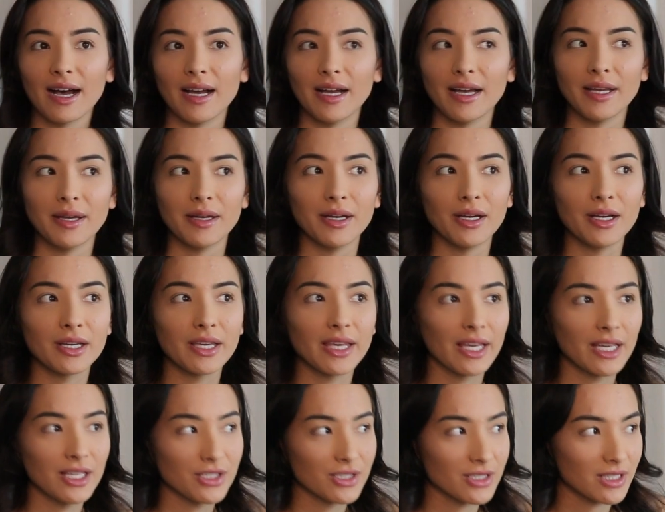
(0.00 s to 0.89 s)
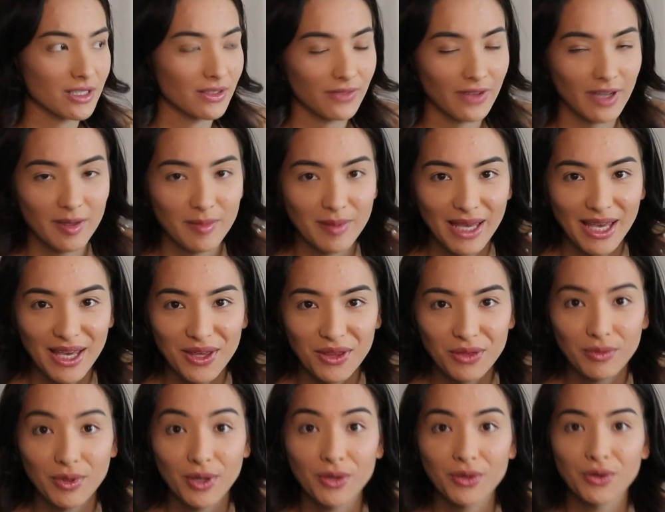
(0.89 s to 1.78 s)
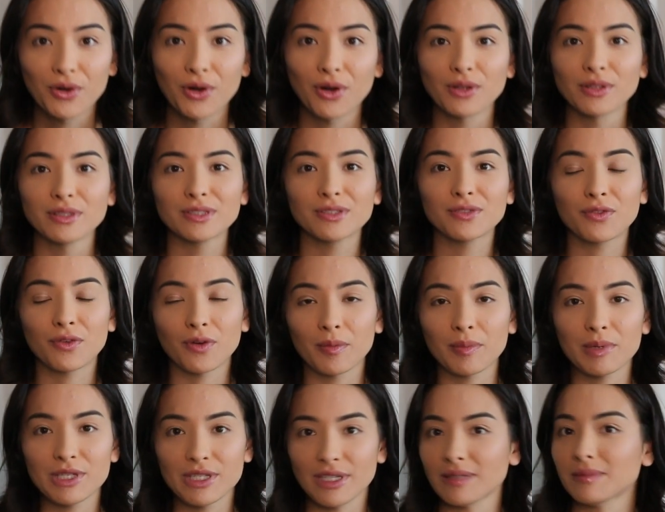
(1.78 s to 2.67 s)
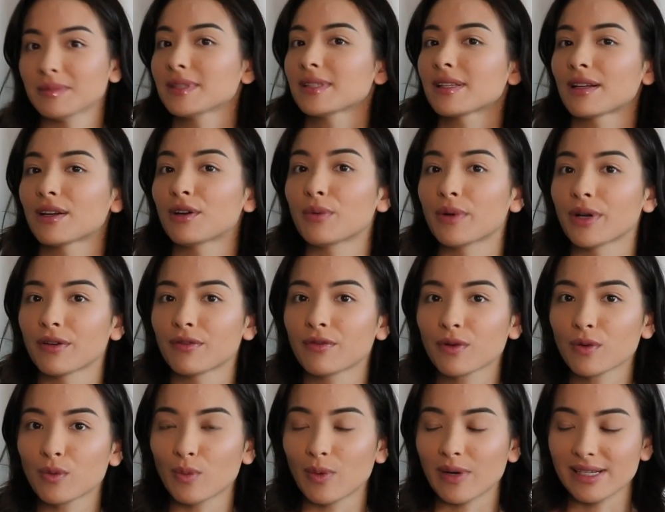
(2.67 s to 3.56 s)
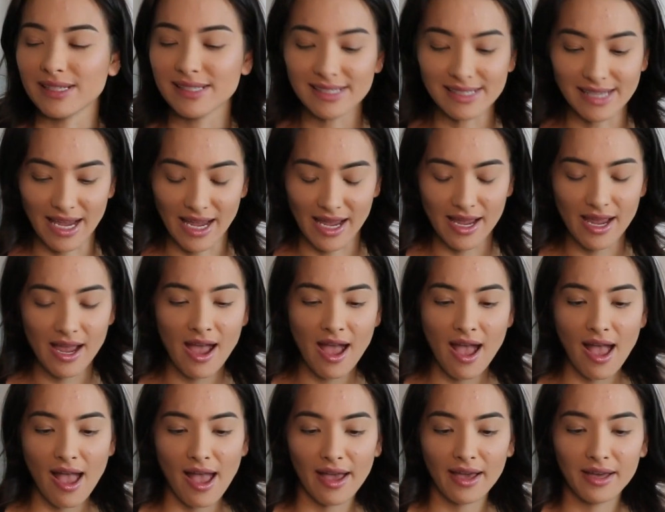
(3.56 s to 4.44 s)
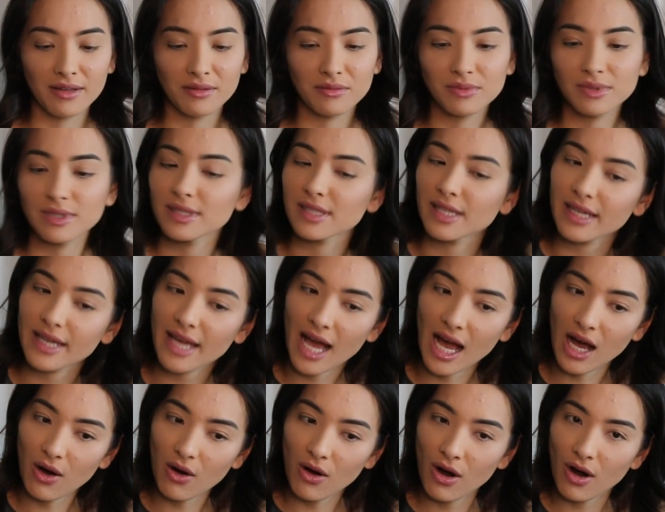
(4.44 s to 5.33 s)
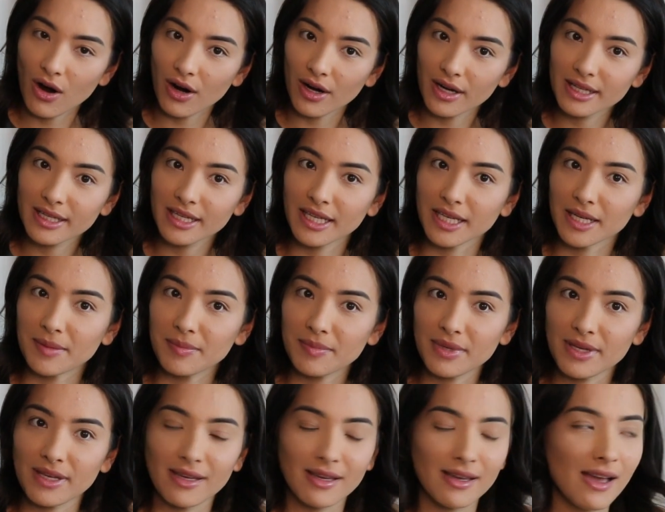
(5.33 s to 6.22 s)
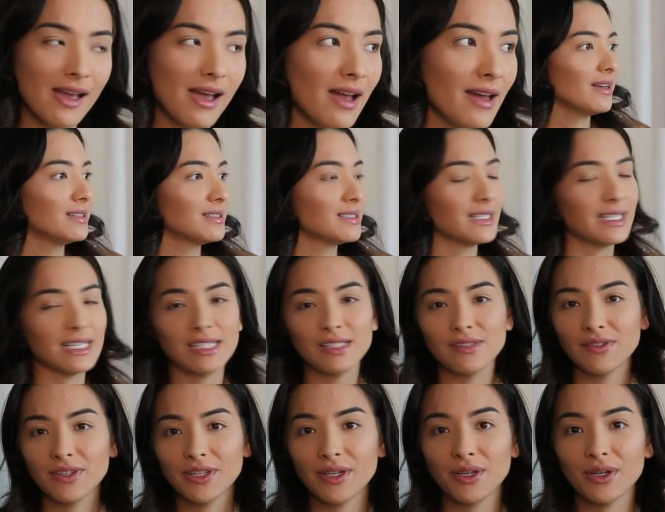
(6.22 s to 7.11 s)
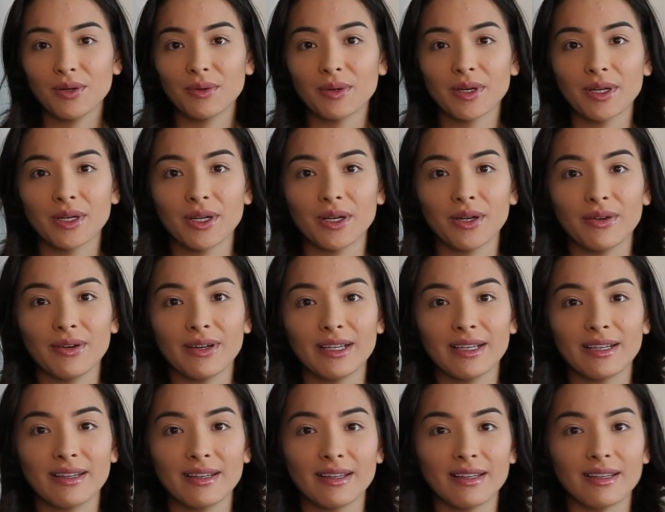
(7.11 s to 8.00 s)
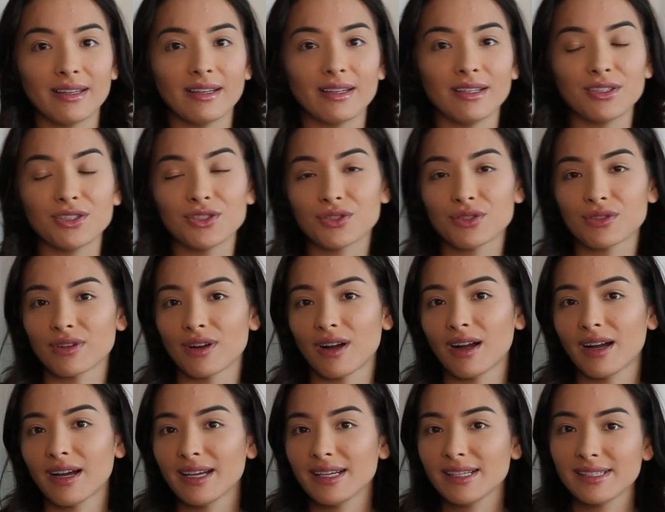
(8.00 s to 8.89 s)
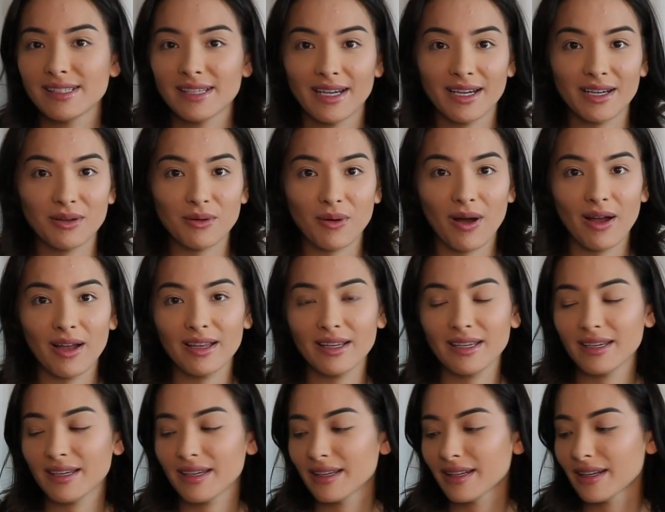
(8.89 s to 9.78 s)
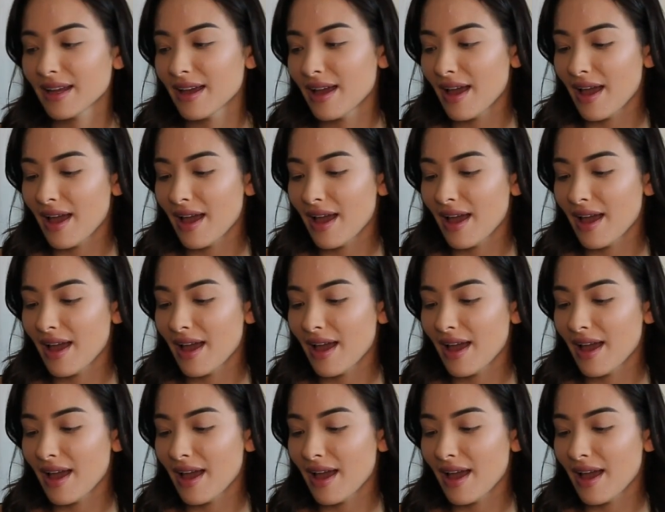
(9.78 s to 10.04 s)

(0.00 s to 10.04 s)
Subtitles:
I can't justify paying $300 for pajamas that I'll wear for one day, and was like, how hard can it be? In today's video, we're gonna go ahead and try DIYing it.